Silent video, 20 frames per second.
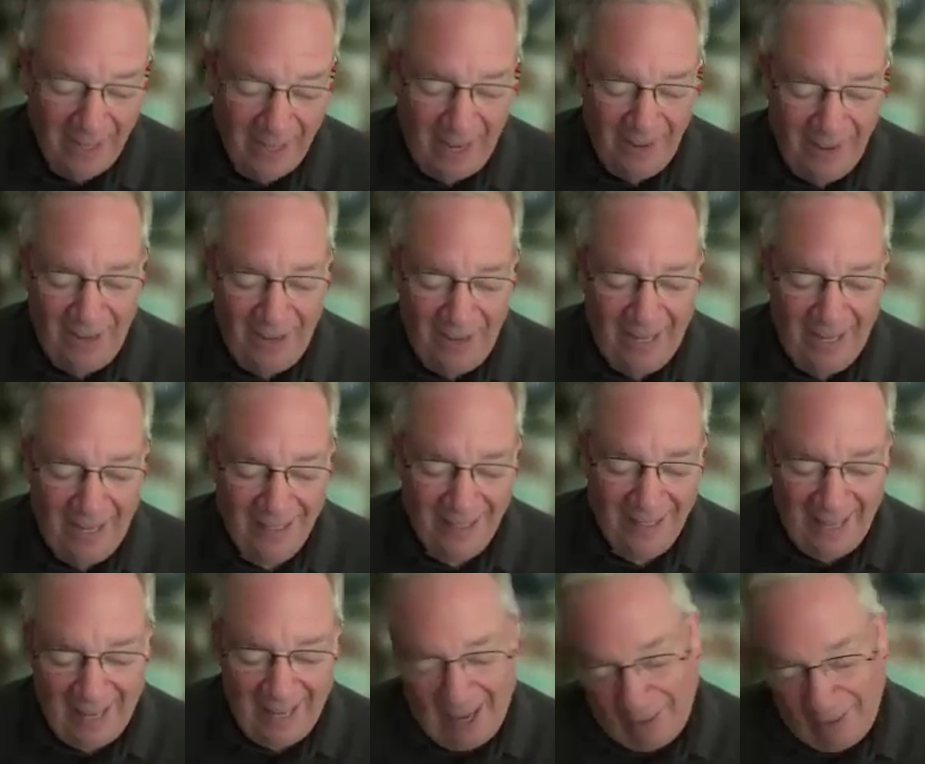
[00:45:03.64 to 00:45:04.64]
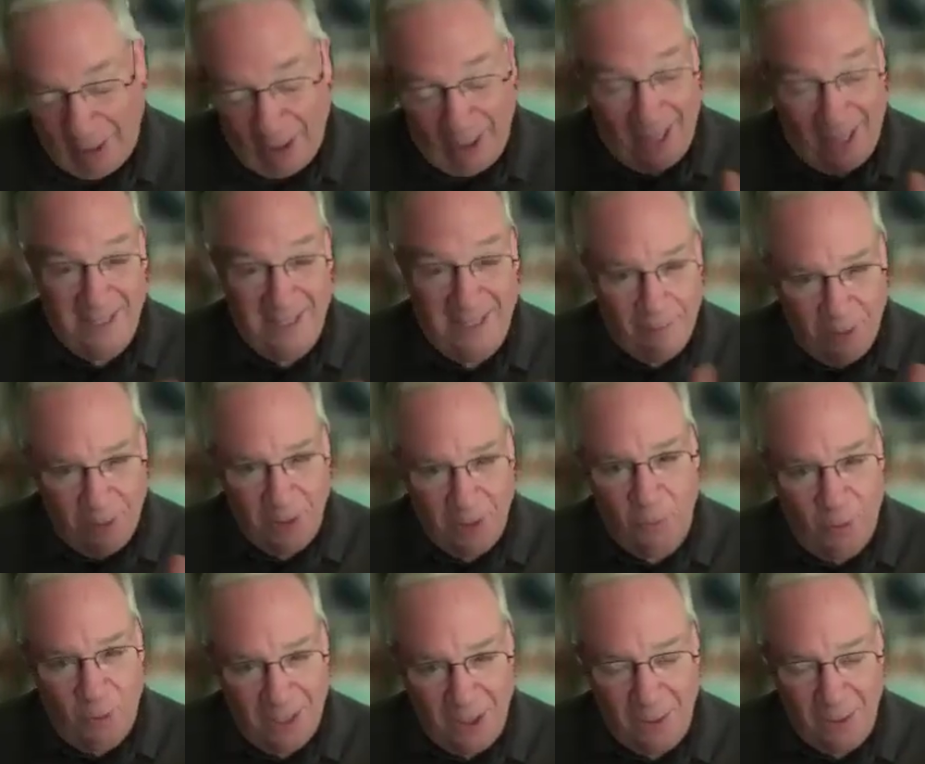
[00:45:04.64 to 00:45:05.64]
that I've had, and I realize I'm just
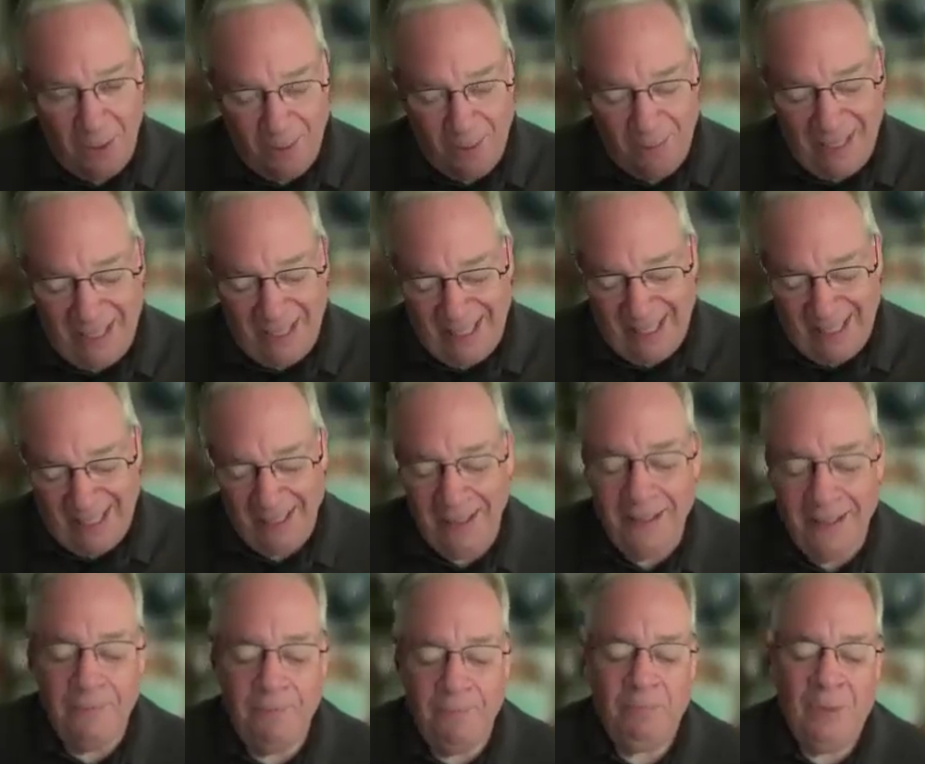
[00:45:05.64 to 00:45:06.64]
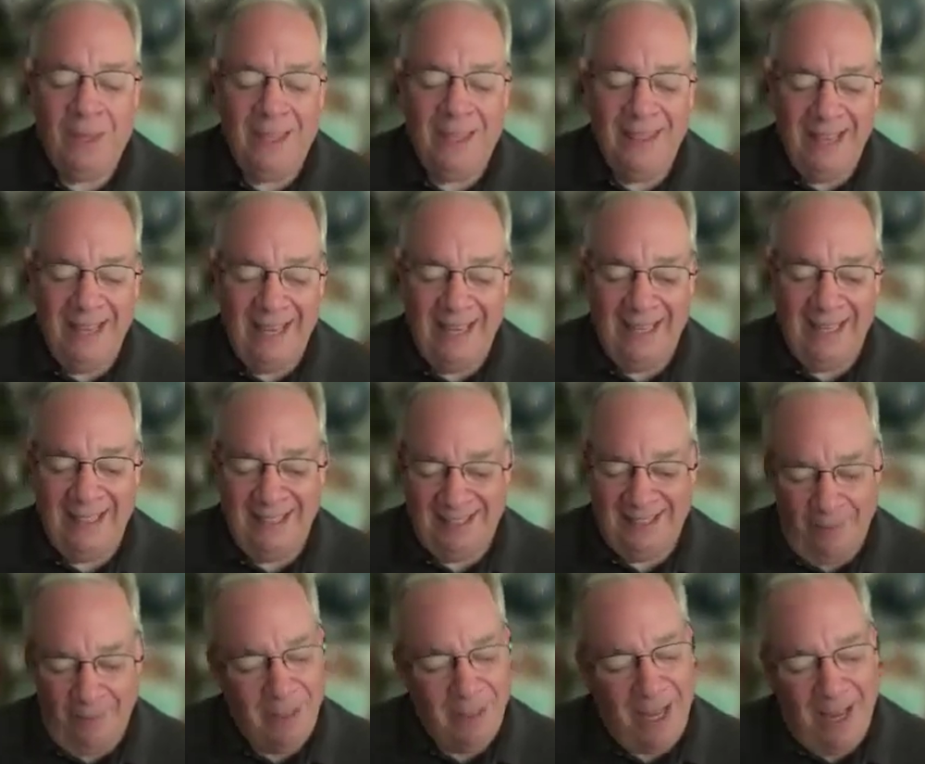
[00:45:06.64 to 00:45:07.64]
one human being, that it's
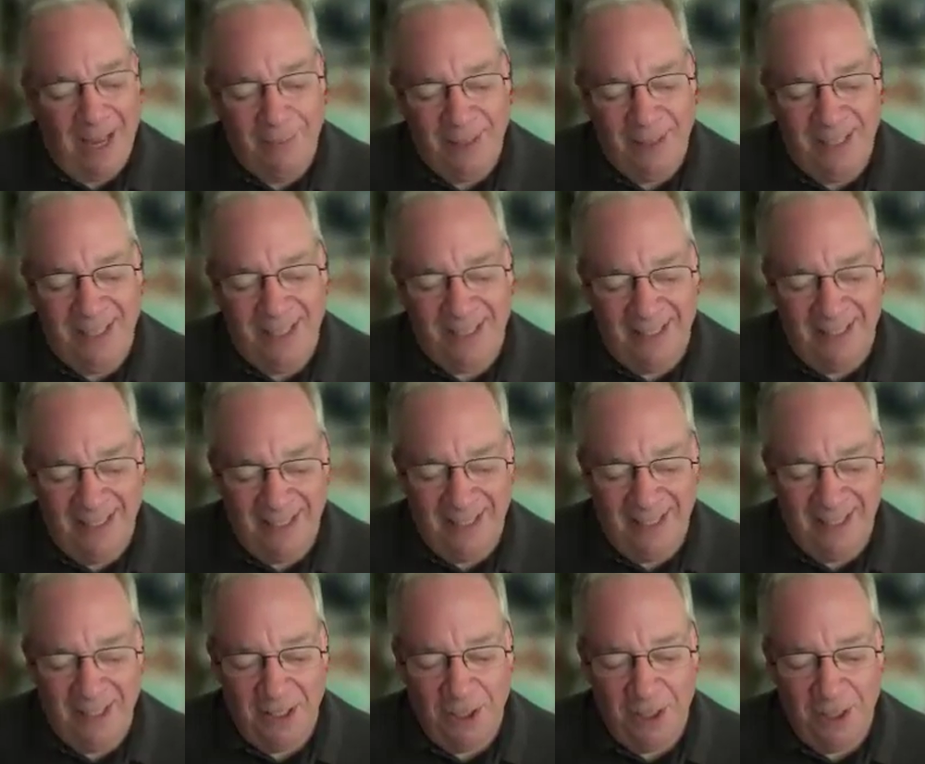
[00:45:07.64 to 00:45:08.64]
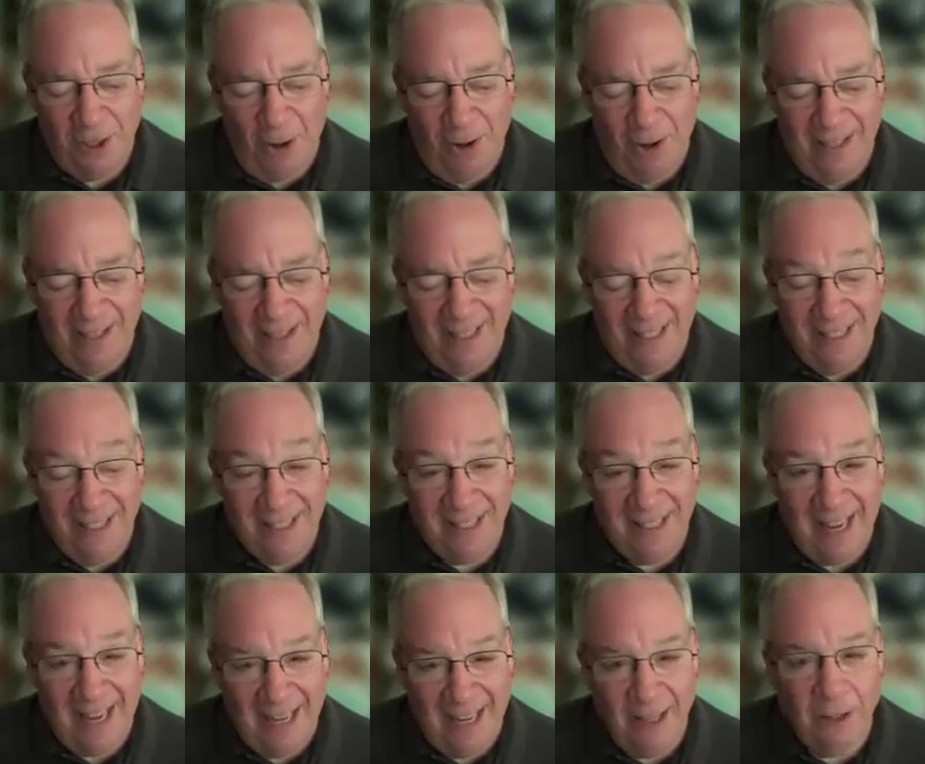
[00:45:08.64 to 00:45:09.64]
sometimes this is a journey that is
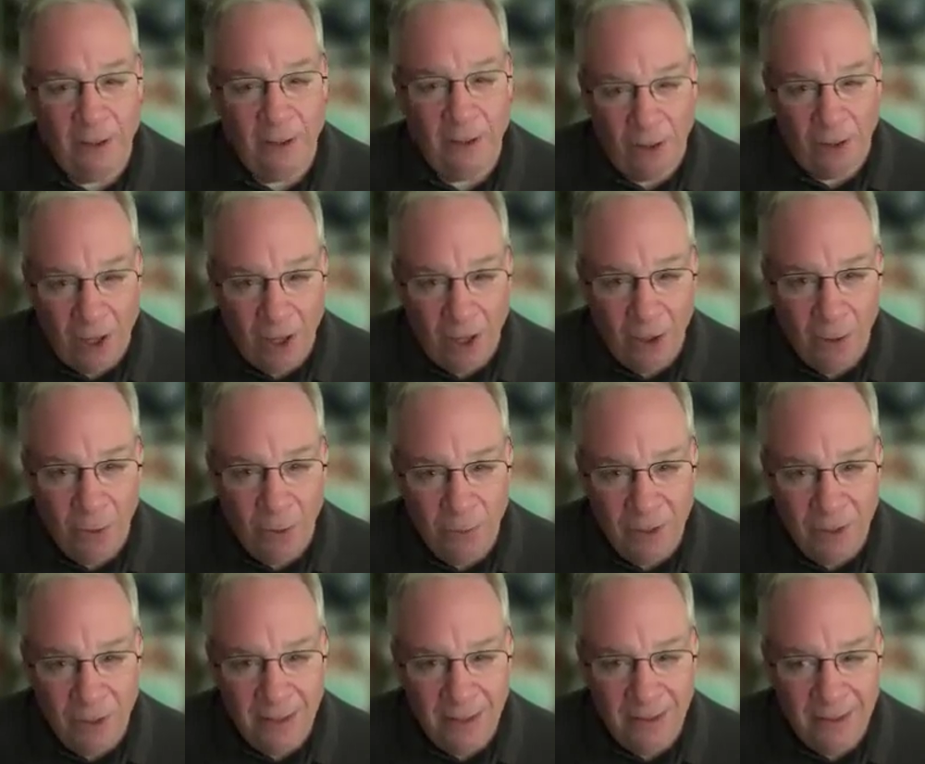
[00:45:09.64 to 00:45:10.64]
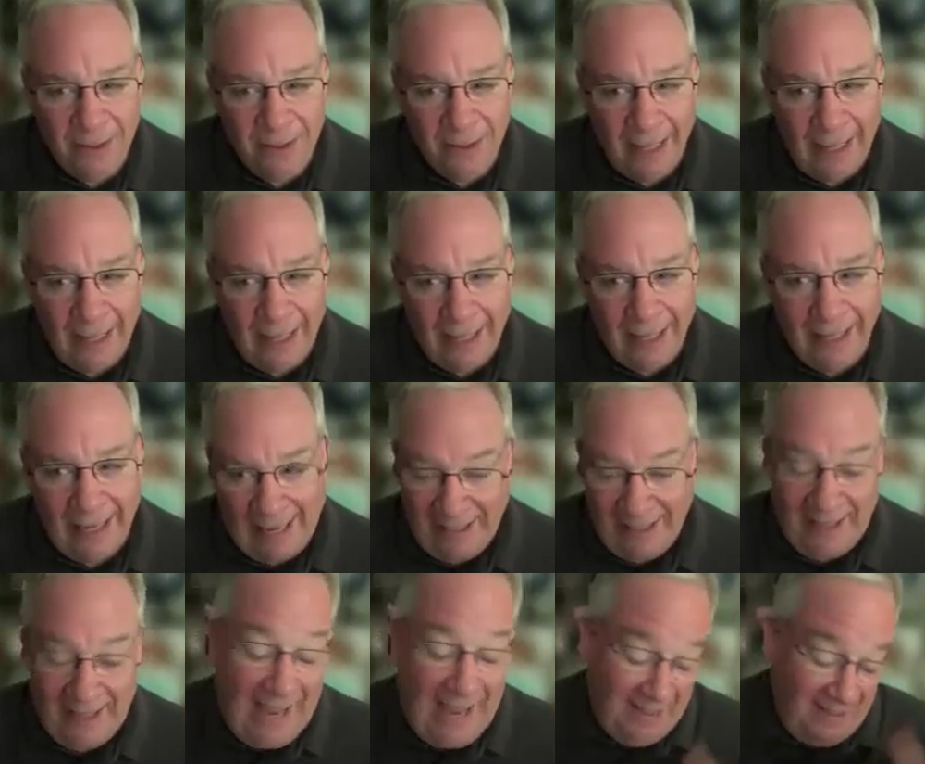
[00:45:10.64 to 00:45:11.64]
taken alone.
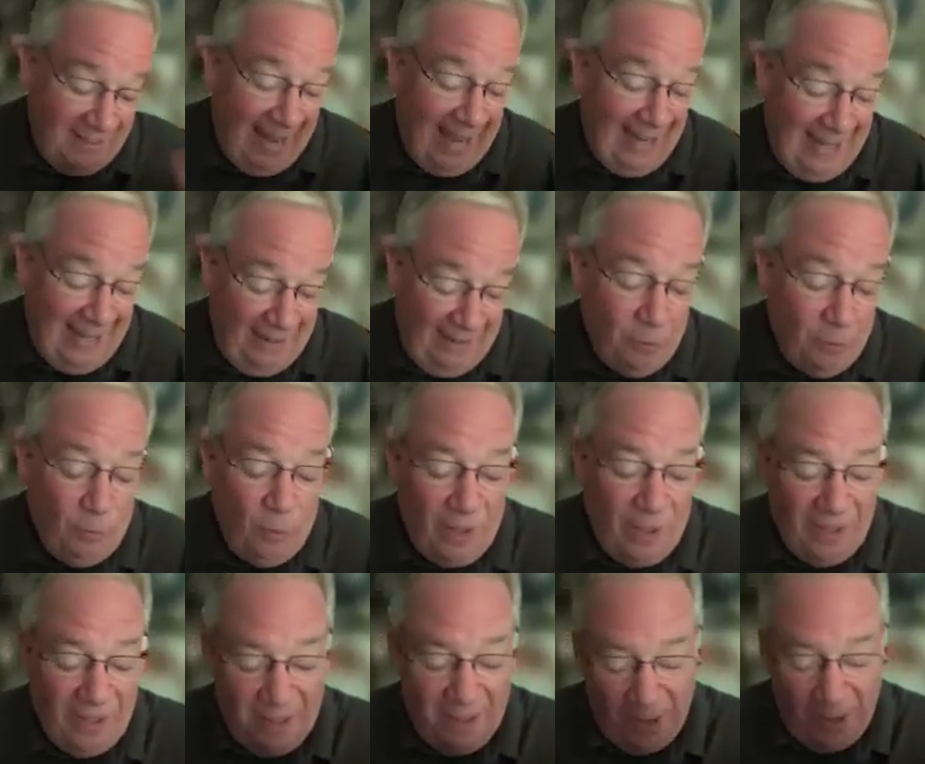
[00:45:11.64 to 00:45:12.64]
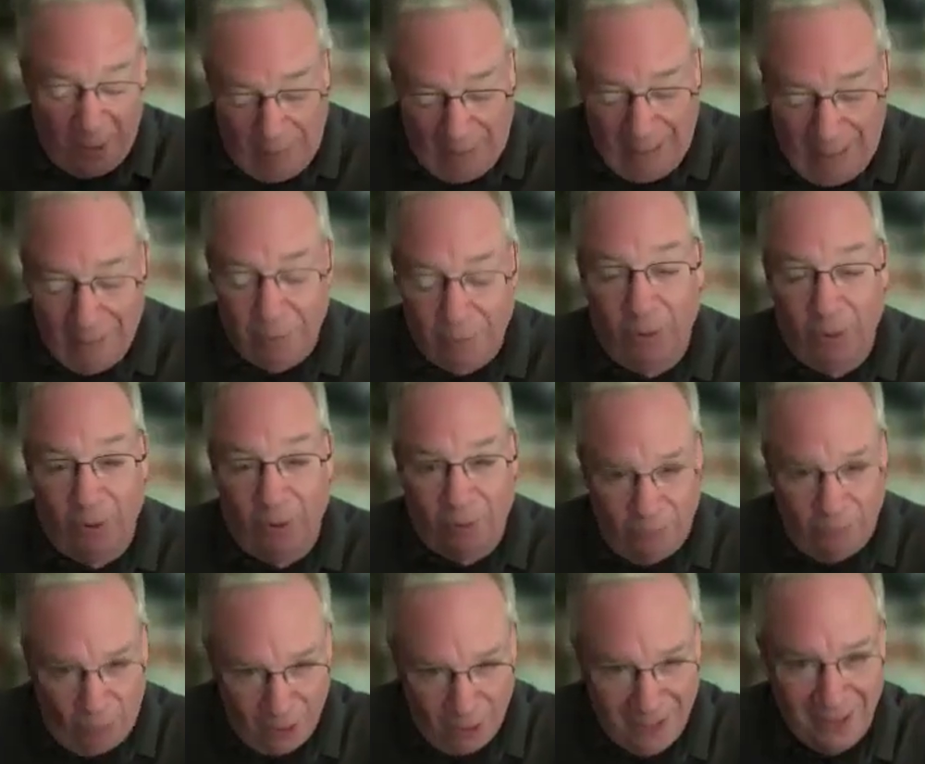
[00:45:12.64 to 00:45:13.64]
And even with other
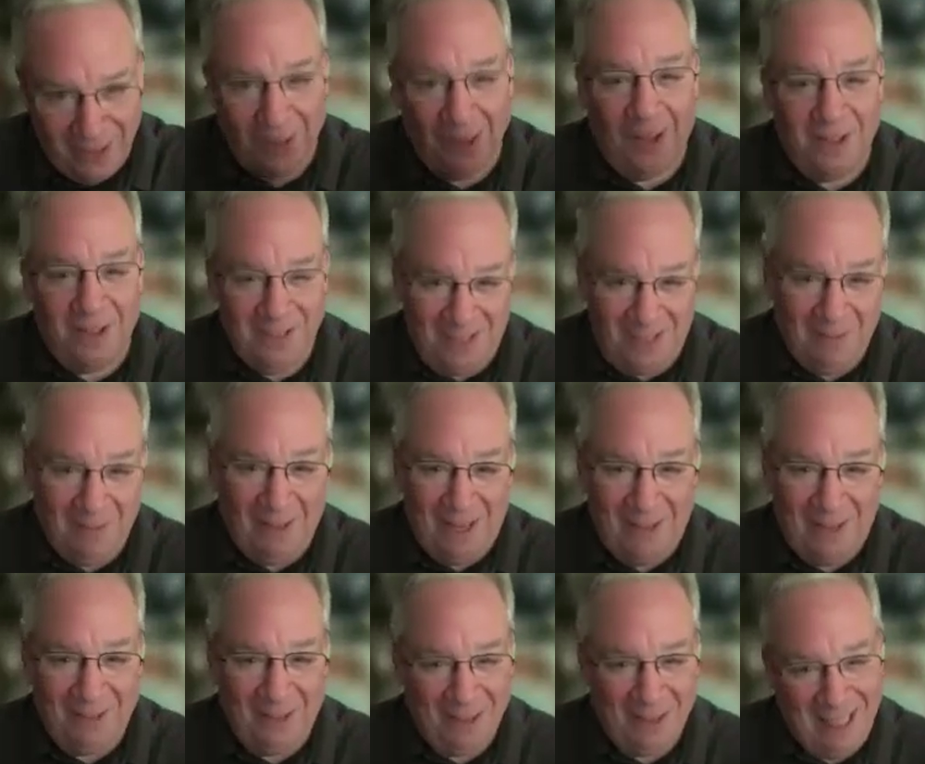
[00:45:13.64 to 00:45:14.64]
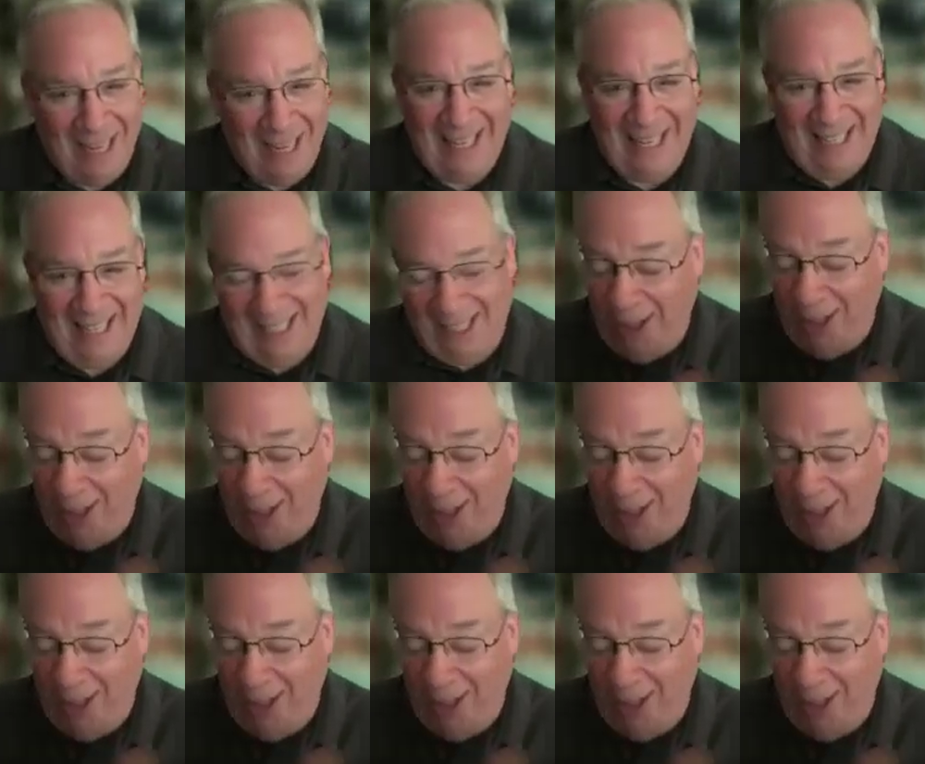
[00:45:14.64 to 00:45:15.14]
people, we're still on some level taking it